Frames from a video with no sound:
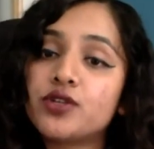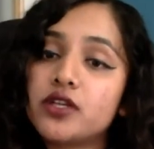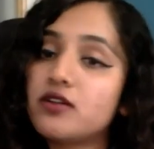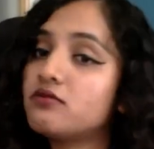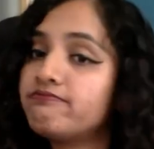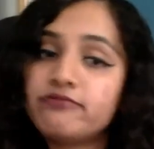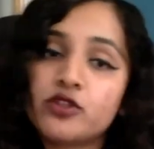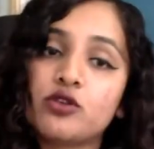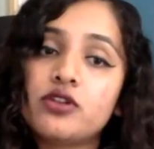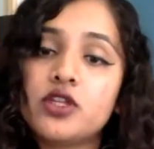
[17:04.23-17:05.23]
during,
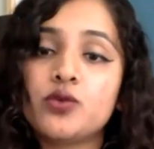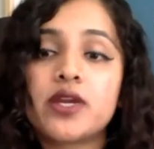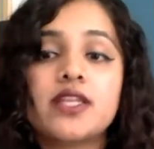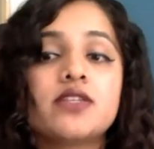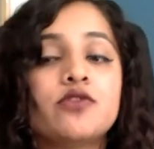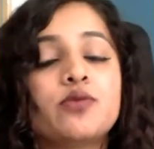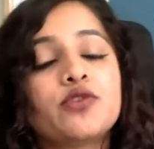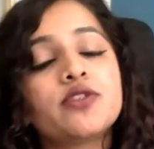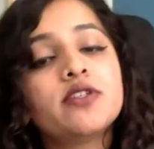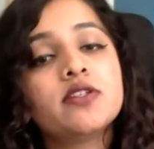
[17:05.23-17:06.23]
the UK interview
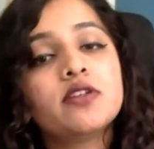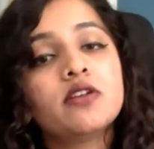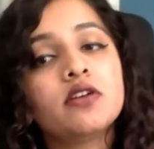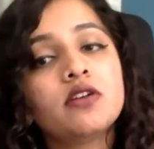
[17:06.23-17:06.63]
process?